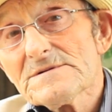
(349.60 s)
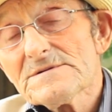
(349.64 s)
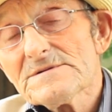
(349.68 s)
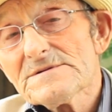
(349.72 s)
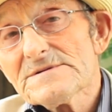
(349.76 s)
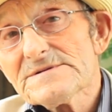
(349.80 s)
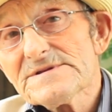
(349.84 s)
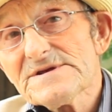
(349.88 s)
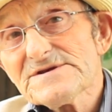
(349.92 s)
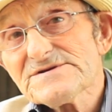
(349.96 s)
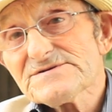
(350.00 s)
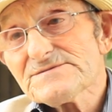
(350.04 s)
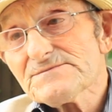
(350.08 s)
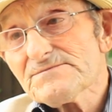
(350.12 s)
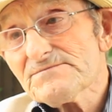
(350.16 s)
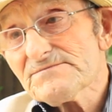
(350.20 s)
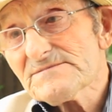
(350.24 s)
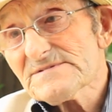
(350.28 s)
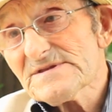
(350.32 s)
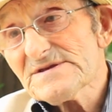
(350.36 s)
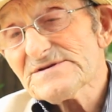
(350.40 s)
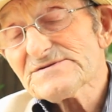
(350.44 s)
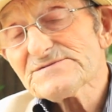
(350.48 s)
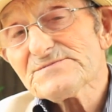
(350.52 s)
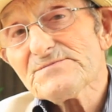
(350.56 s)
This
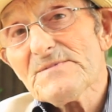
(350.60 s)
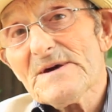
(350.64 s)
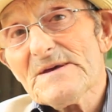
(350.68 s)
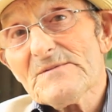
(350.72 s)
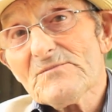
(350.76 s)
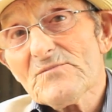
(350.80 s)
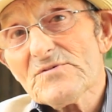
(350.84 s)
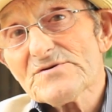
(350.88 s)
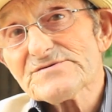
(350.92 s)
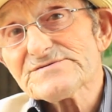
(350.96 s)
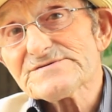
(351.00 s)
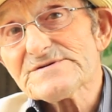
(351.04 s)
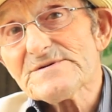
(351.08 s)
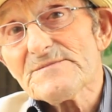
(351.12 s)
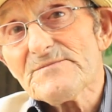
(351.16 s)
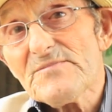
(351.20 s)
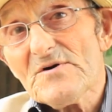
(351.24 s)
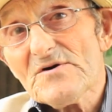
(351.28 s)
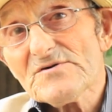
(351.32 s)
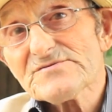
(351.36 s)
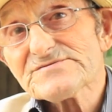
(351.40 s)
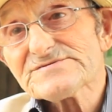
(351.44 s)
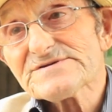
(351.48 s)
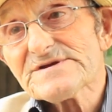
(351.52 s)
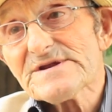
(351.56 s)
this man wasn't a
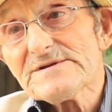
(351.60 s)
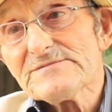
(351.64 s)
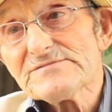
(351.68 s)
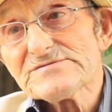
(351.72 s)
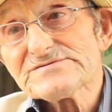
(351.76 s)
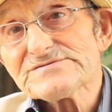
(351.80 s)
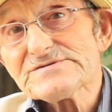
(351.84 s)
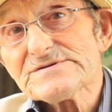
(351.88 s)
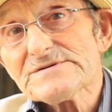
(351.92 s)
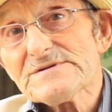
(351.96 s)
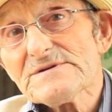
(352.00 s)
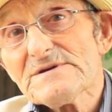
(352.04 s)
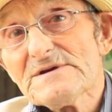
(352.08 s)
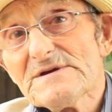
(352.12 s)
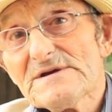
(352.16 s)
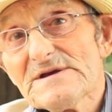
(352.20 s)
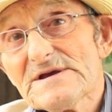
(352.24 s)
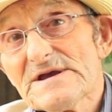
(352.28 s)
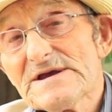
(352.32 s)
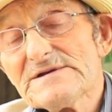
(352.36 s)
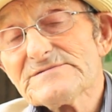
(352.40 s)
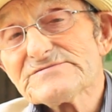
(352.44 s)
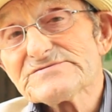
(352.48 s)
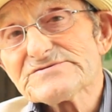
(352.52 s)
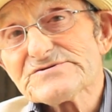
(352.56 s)
boxer. He was a
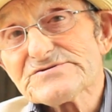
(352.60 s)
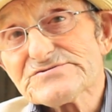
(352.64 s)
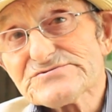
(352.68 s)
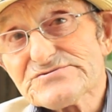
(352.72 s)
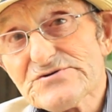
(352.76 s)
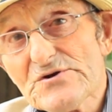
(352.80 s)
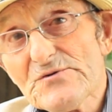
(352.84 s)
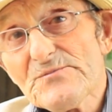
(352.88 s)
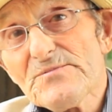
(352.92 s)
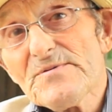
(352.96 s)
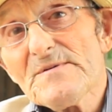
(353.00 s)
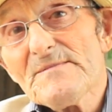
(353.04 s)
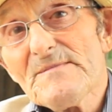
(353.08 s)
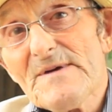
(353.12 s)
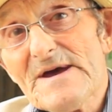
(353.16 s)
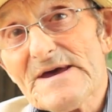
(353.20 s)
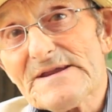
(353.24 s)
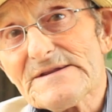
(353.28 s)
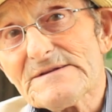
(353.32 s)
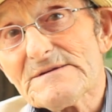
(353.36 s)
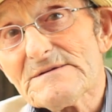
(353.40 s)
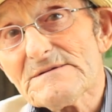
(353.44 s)
he was a superman,